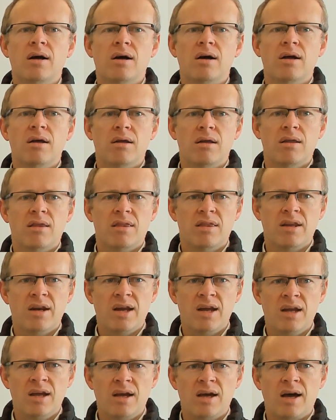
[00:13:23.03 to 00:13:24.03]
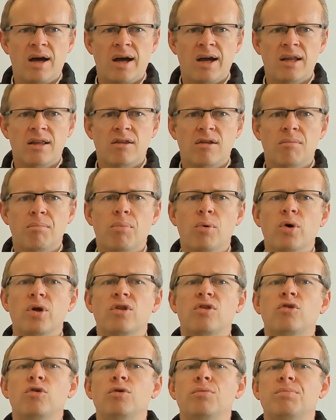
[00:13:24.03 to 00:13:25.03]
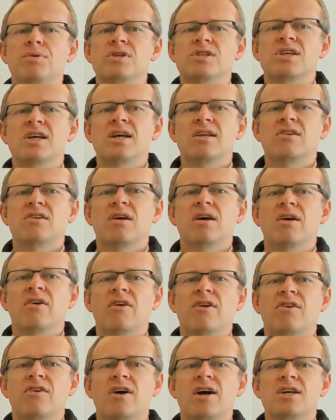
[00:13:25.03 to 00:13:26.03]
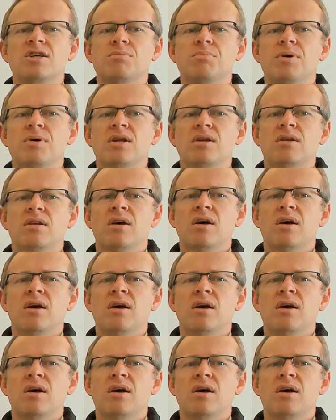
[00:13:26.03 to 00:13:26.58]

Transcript: 38.2% retracement,